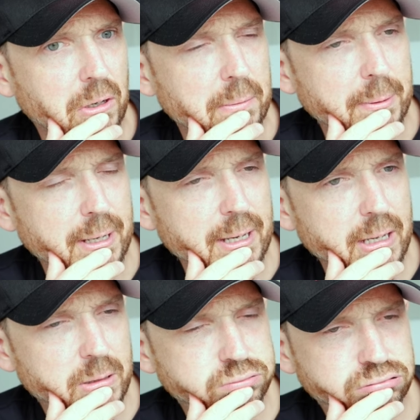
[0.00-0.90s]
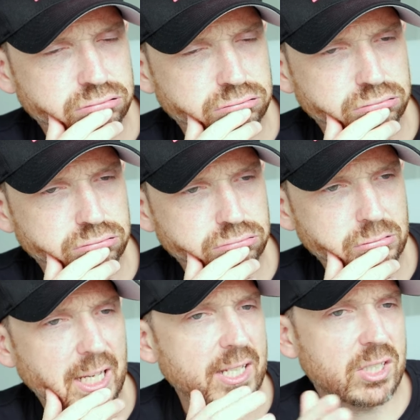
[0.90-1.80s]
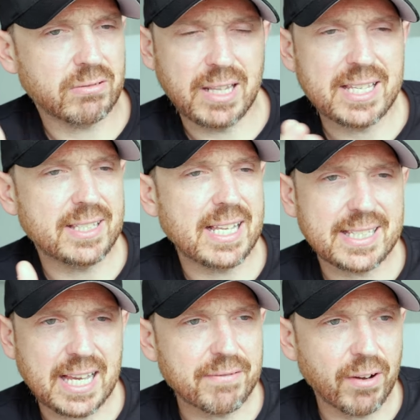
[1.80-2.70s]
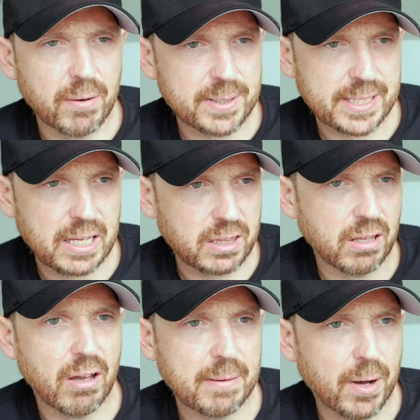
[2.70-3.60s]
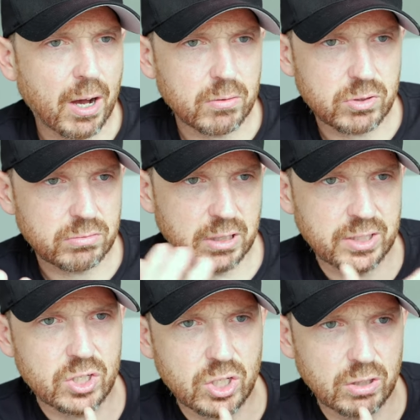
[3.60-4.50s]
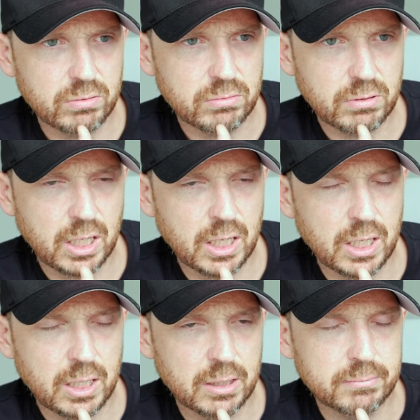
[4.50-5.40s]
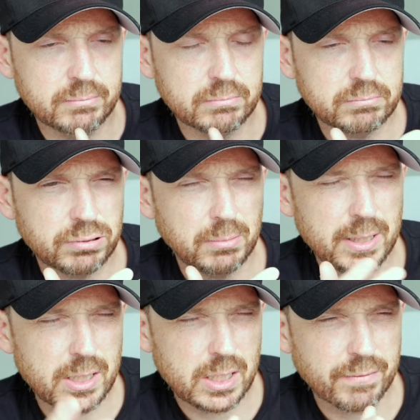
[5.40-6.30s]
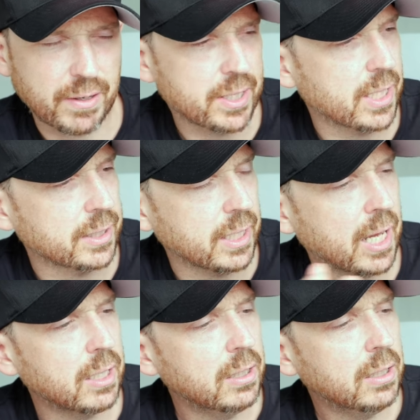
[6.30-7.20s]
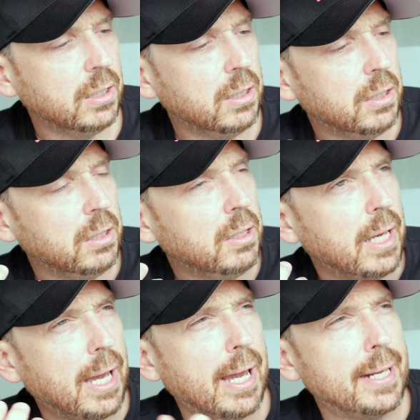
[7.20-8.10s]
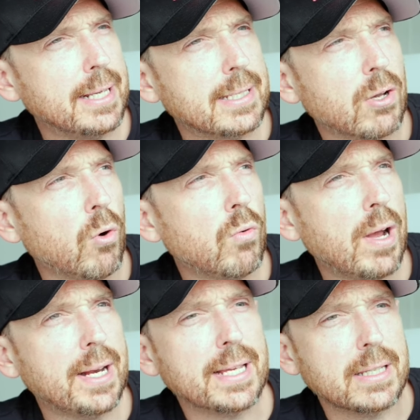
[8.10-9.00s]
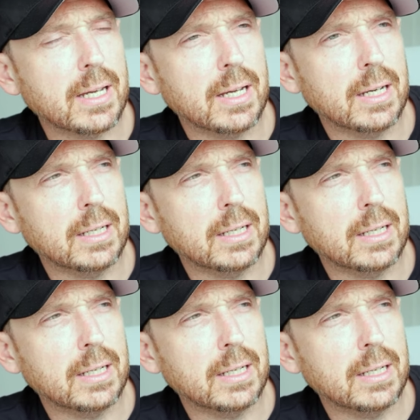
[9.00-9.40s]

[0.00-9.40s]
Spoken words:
got to be, yeah, let's say for argument's sake 30 miles in the shoe, probably just a fraction under that. And it's already